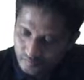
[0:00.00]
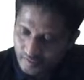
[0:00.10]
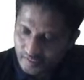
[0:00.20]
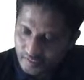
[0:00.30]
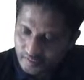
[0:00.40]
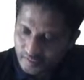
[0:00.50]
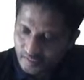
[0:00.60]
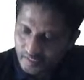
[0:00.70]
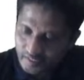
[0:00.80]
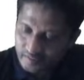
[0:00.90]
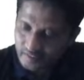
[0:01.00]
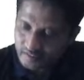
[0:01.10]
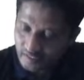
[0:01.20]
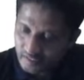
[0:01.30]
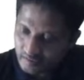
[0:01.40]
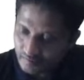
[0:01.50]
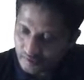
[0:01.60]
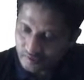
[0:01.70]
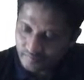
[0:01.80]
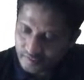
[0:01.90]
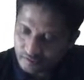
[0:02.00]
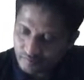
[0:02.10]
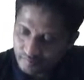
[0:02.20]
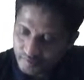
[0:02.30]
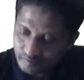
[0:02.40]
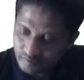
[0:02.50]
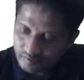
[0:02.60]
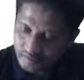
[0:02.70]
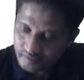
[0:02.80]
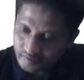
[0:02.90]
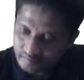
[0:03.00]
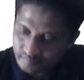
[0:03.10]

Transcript: Okay, and then this sin inverse of x will be equal to theta.